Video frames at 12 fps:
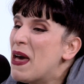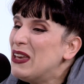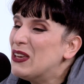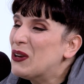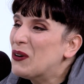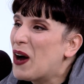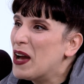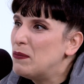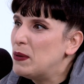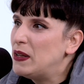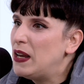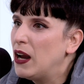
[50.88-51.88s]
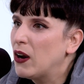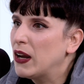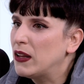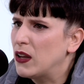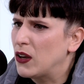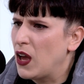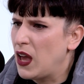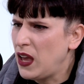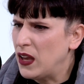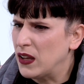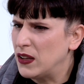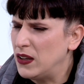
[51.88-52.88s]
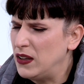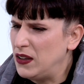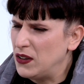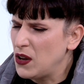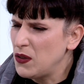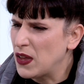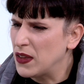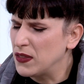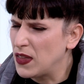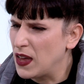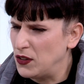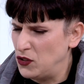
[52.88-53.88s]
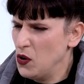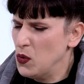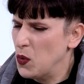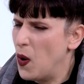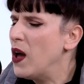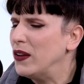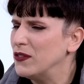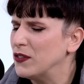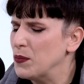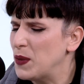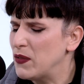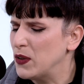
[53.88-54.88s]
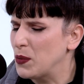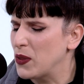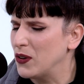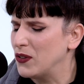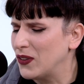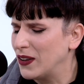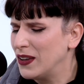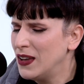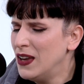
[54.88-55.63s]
you, I'd been hearing like, hey, you know that Kwon from Avett Brothers, like,